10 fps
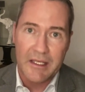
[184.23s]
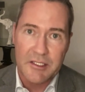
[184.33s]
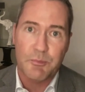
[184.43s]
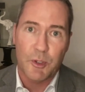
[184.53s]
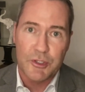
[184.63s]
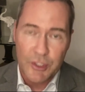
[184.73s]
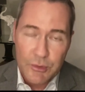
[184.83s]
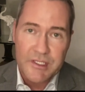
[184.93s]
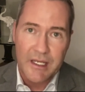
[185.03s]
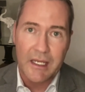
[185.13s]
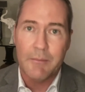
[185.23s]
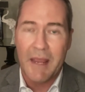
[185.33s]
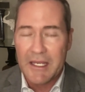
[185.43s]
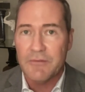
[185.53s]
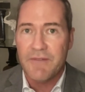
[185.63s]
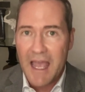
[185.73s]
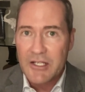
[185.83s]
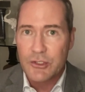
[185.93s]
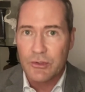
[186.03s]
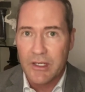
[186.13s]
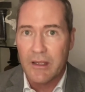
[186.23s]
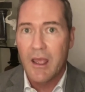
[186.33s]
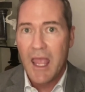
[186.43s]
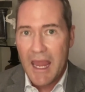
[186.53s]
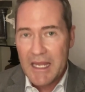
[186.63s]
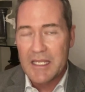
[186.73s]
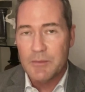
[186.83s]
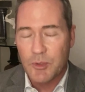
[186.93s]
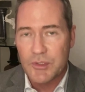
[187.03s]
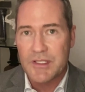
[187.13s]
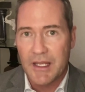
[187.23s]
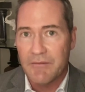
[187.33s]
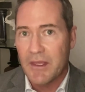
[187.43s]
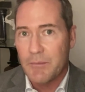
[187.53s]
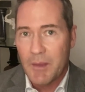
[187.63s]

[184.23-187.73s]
is producing and manufacturing 80% of them.